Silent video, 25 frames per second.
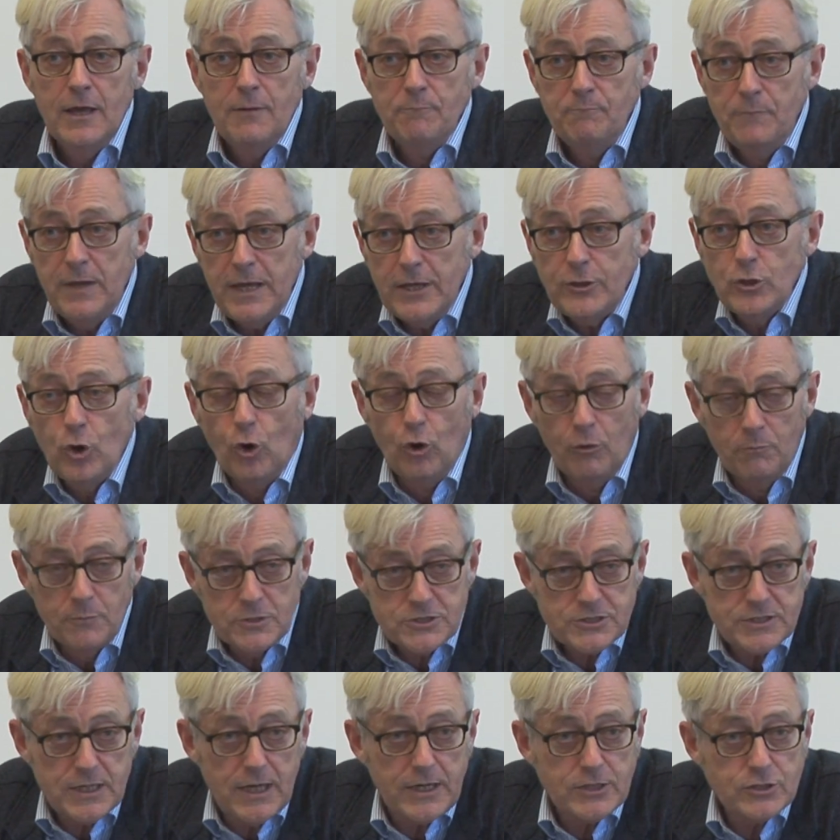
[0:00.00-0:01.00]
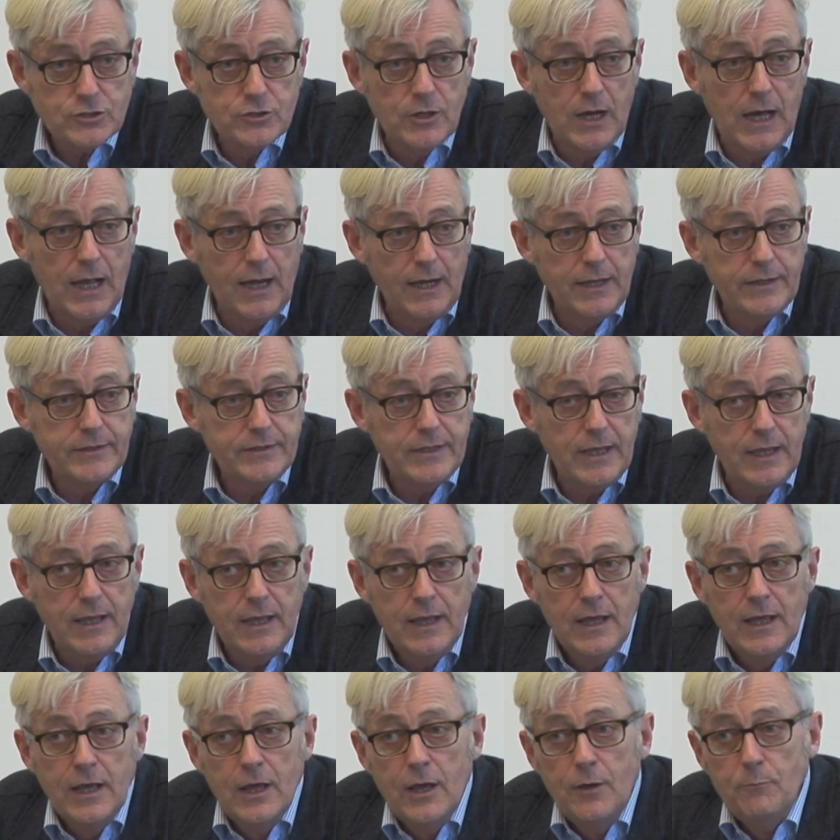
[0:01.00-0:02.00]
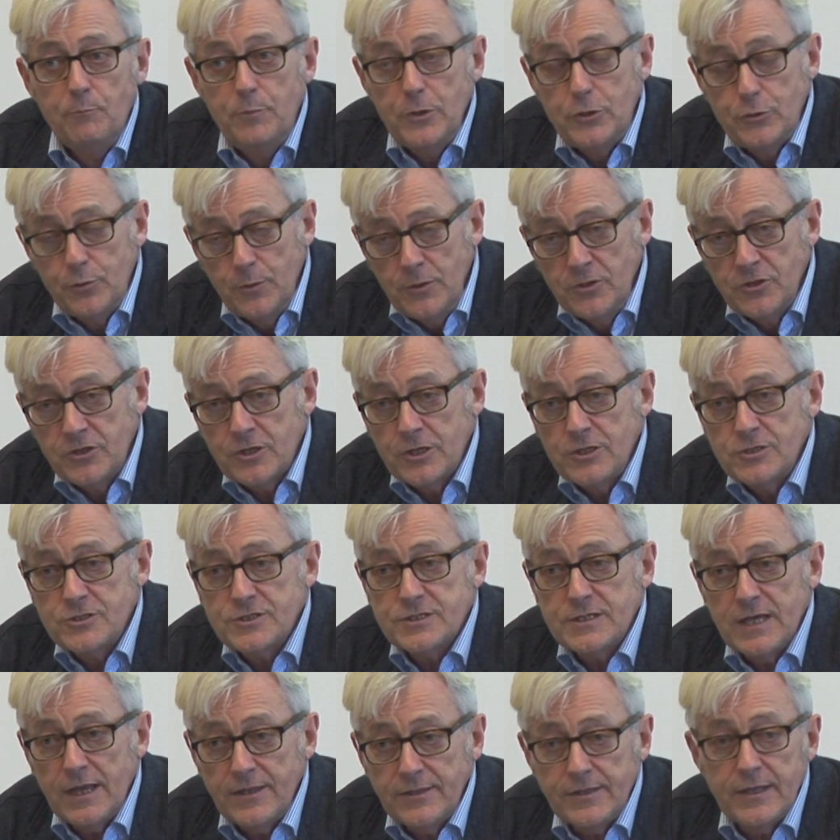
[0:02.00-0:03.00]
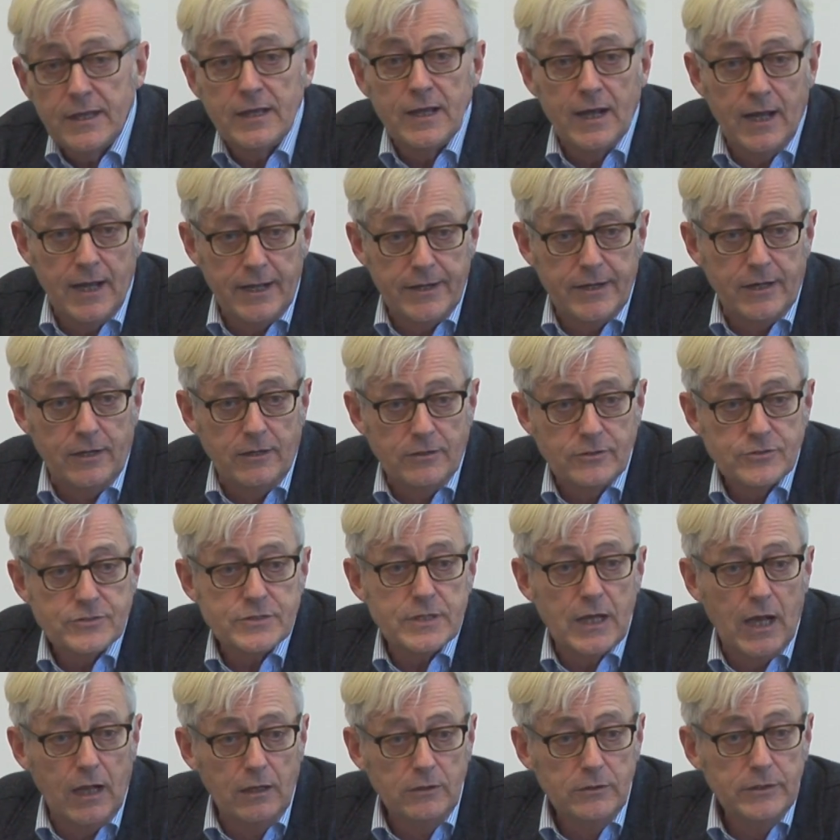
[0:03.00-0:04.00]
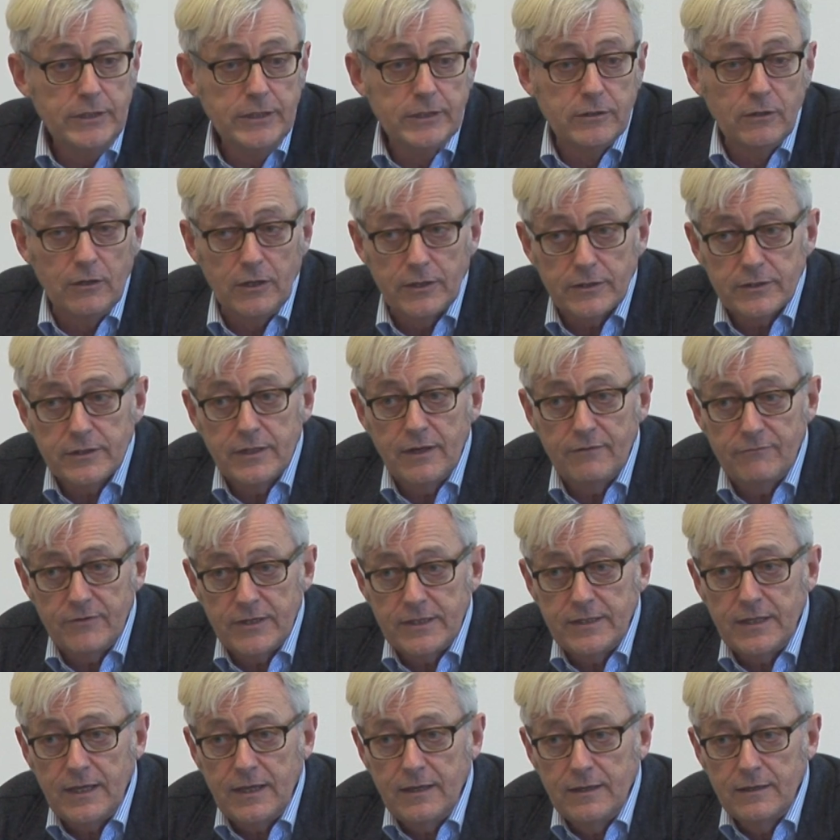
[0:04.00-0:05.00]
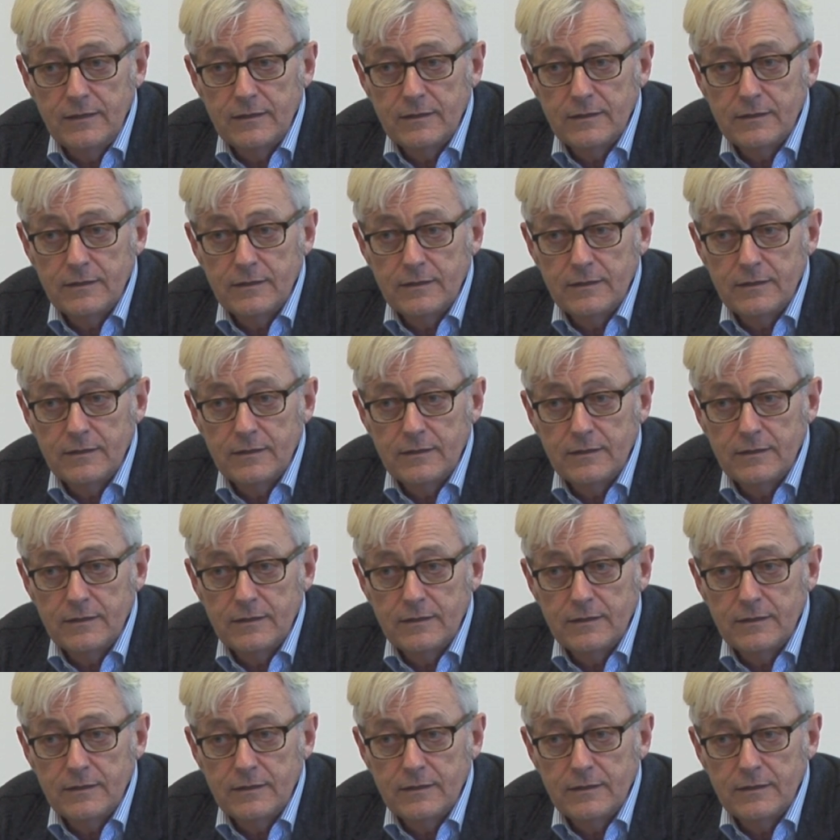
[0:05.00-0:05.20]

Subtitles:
made homosexuality between consenting adults a legal activity.